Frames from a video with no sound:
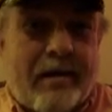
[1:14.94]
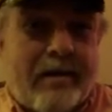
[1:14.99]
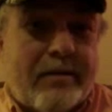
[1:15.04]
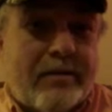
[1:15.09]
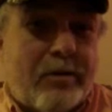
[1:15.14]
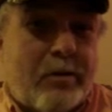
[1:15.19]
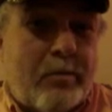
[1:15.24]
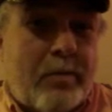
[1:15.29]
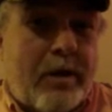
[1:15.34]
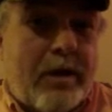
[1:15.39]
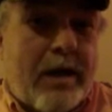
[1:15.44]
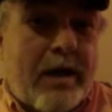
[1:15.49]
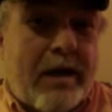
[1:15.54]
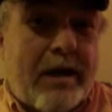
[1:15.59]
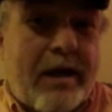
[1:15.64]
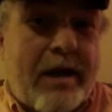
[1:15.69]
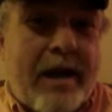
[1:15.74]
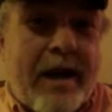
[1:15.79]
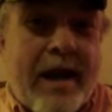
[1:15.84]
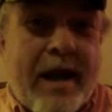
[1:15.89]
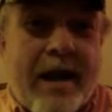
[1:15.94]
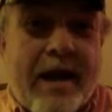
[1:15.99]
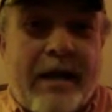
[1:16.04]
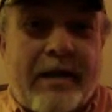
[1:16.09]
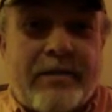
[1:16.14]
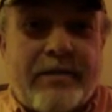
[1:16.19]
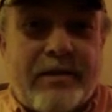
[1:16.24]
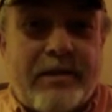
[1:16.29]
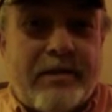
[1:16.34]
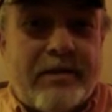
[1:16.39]
It's going to be kind of
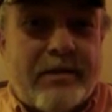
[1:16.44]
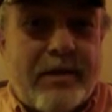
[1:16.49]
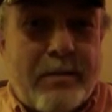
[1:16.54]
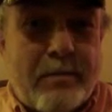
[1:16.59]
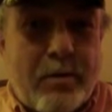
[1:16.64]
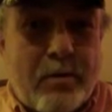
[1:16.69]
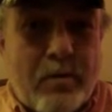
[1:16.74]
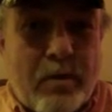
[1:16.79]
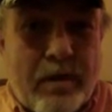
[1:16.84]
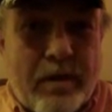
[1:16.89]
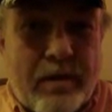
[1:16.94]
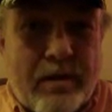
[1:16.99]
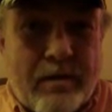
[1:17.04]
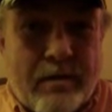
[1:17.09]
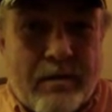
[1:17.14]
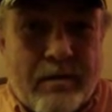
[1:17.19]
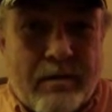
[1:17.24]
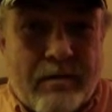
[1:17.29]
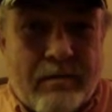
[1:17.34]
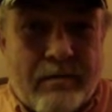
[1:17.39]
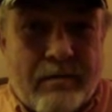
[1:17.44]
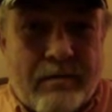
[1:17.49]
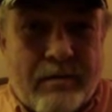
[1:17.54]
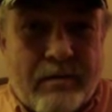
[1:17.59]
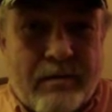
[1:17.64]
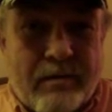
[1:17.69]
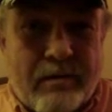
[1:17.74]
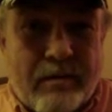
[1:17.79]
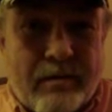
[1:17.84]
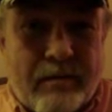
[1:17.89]
nasty this coming weekend
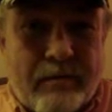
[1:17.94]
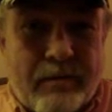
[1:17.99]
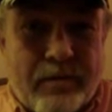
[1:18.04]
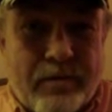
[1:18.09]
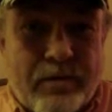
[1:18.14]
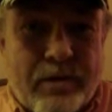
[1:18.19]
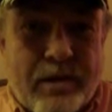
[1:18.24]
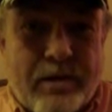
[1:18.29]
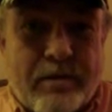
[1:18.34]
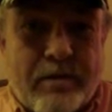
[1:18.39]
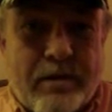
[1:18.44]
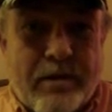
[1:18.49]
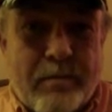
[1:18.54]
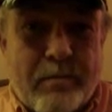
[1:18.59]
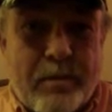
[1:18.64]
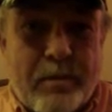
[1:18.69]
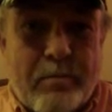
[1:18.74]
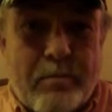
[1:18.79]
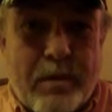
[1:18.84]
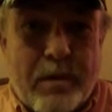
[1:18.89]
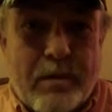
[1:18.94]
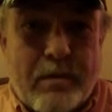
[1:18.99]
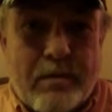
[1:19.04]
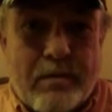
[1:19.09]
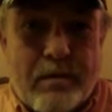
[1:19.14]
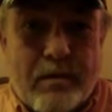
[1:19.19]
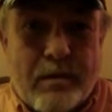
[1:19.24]
fishing that tournament, but